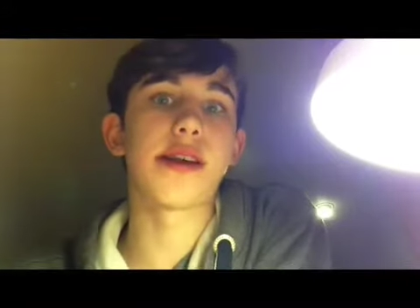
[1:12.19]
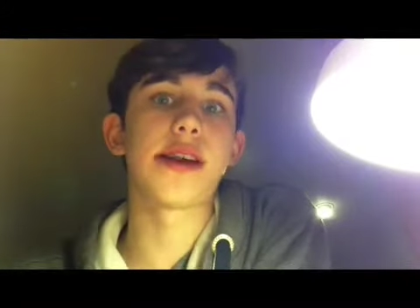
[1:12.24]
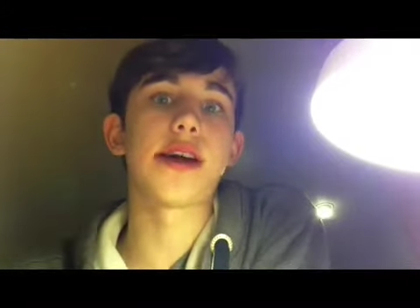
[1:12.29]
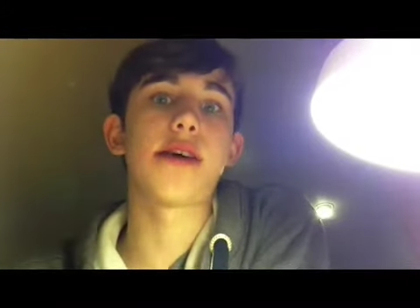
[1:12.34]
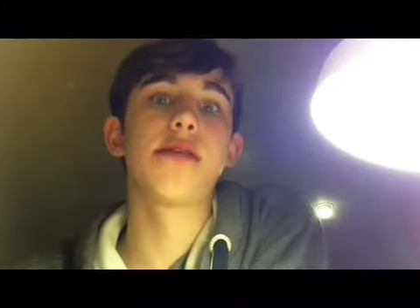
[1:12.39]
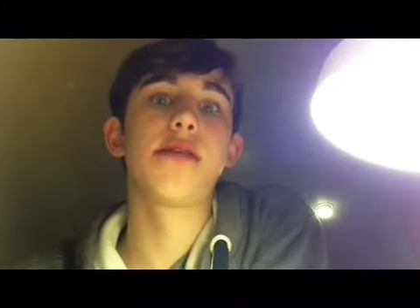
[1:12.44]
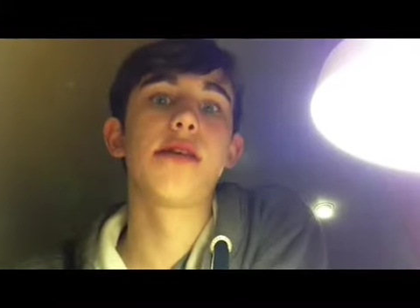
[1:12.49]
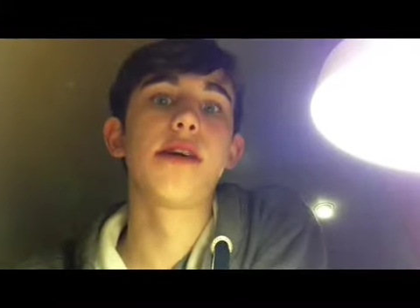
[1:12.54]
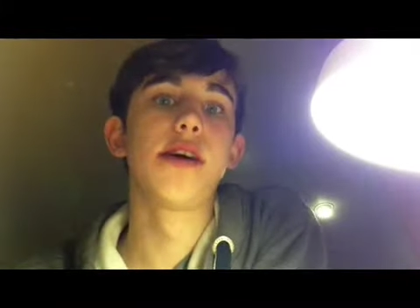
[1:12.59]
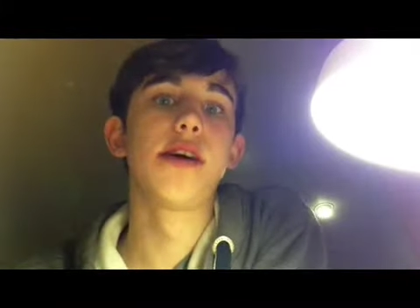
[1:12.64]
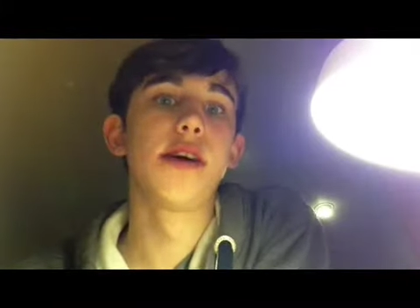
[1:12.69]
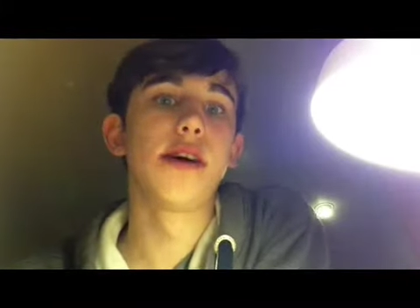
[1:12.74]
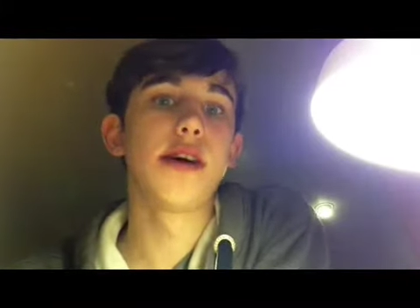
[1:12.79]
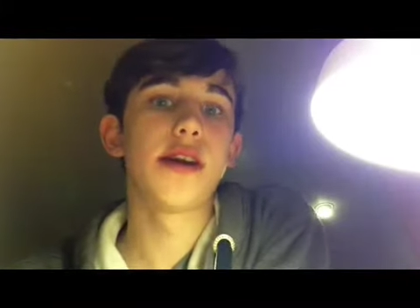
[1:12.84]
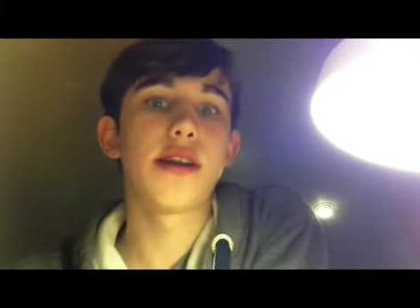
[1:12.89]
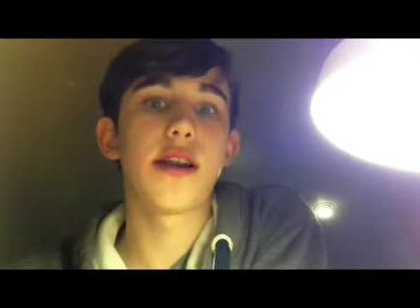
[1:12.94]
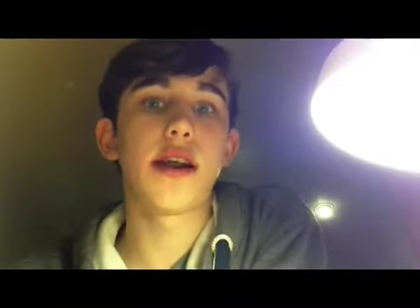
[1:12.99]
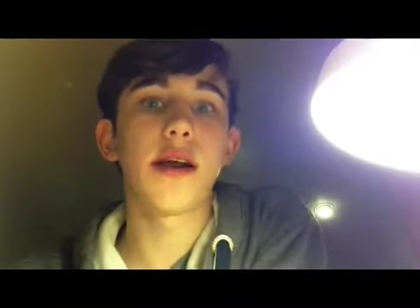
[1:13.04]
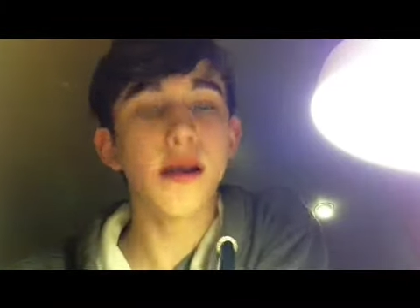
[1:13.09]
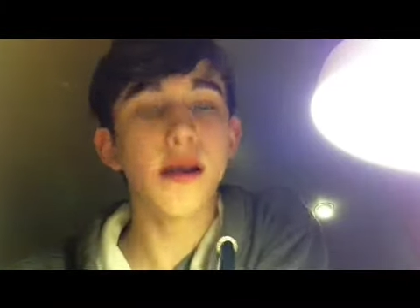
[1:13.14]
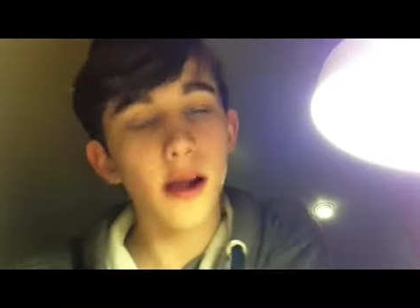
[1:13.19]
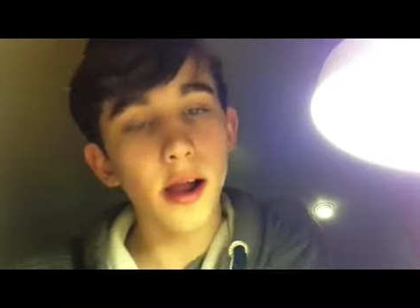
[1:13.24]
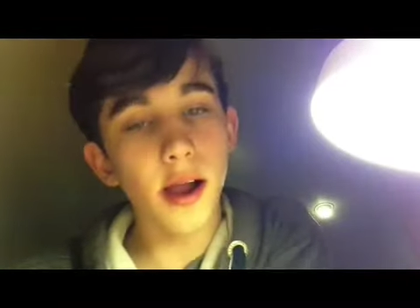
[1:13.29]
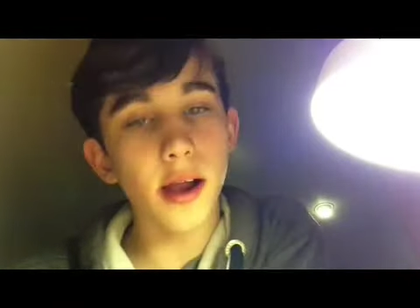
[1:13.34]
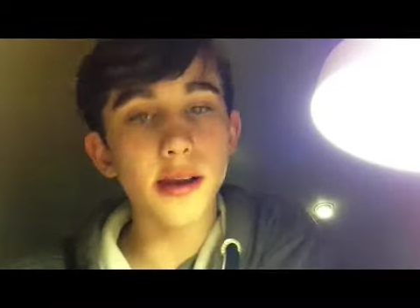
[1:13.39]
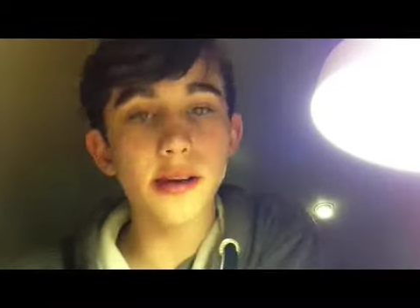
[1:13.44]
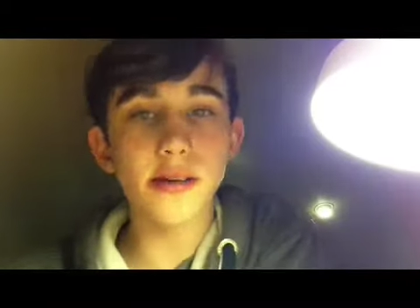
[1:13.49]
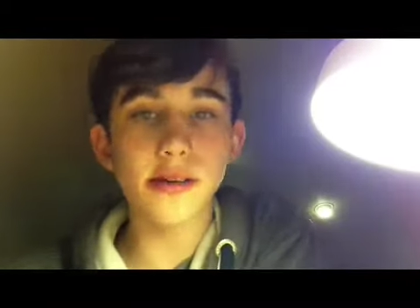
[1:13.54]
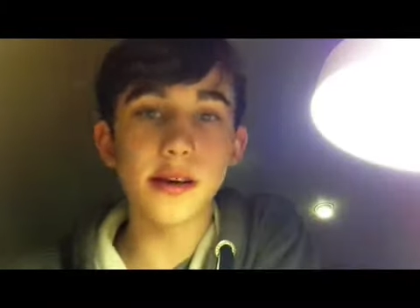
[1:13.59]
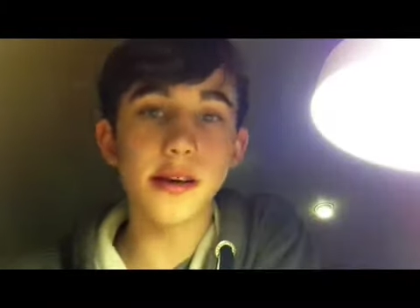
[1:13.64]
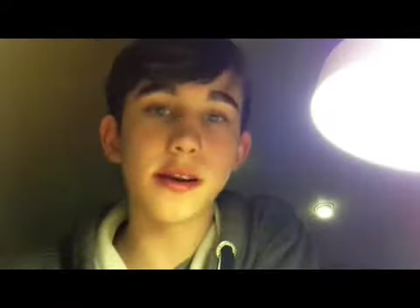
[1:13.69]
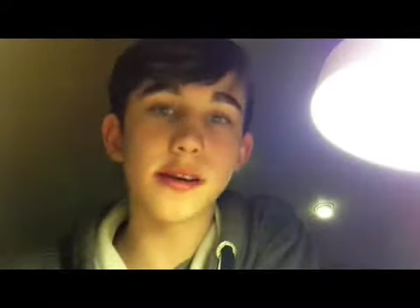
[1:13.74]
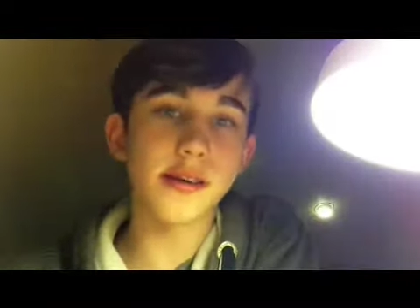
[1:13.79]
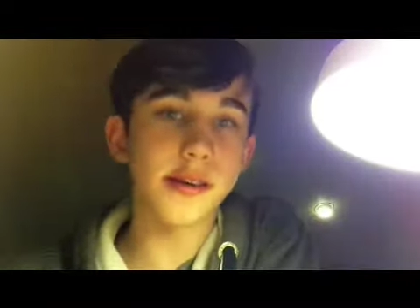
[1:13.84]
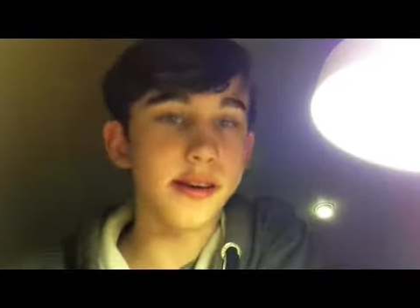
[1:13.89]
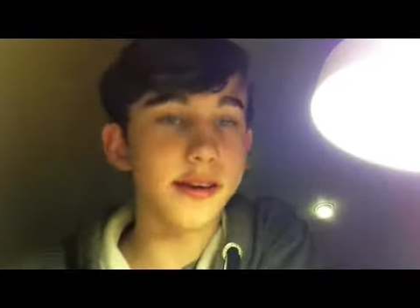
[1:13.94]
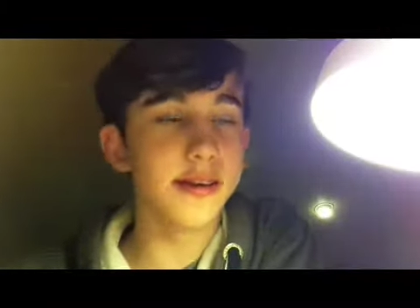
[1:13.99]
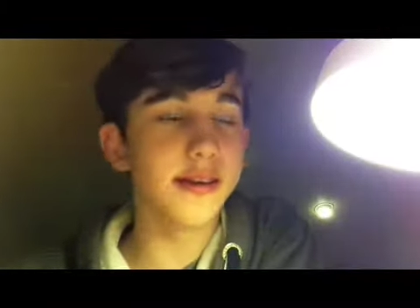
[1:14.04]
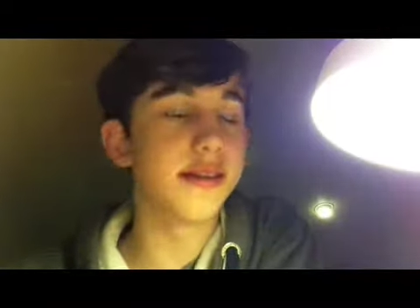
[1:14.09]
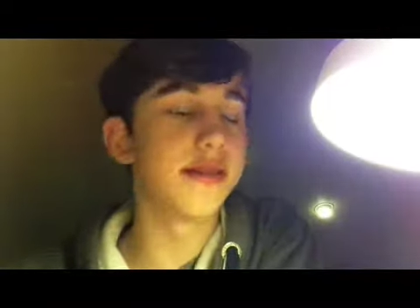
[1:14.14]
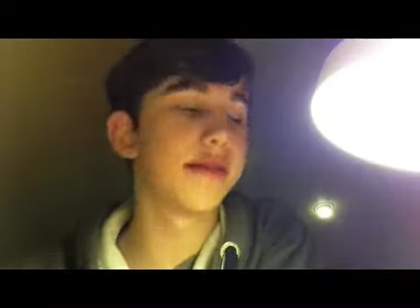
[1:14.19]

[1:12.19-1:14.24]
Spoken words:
now. And I